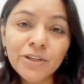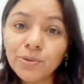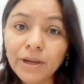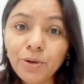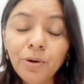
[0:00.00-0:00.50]

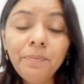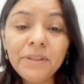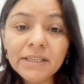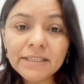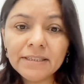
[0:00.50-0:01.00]
So I
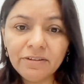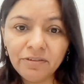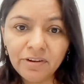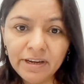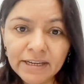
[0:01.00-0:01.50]
hope this
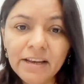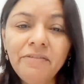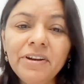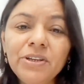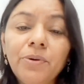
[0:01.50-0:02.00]

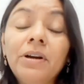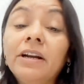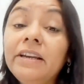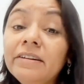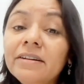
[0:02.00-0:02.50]
little video
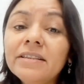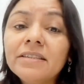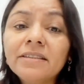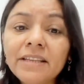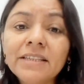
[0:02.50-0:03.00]

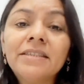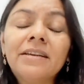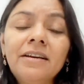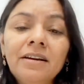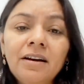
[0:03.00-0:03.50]
clears this